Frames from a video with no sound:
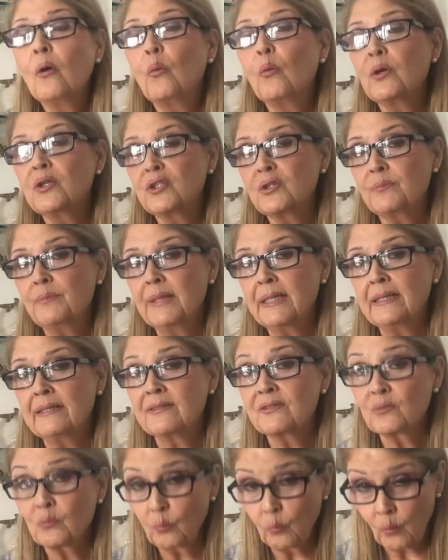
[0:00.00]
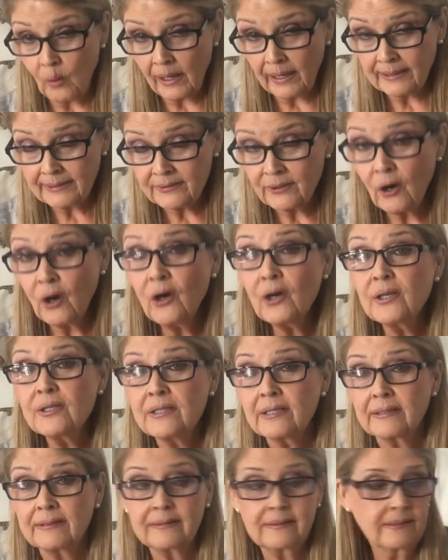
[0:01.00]
which means
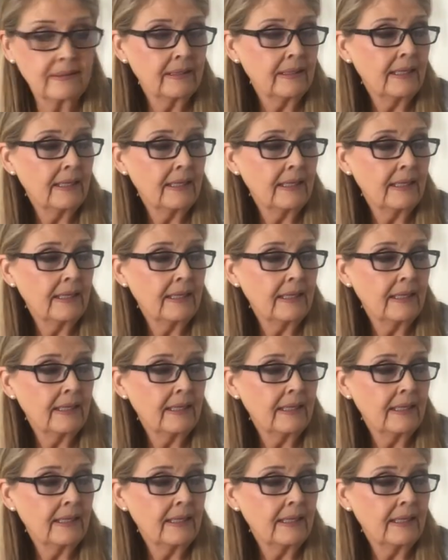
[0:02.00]
wise-hearted,